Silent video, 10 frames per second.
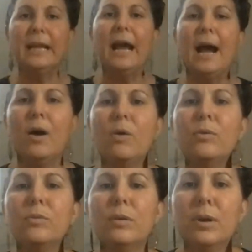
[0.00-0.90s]
how
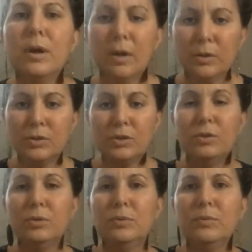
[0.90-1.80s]

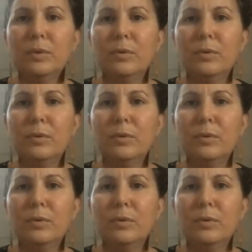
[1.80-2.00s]
to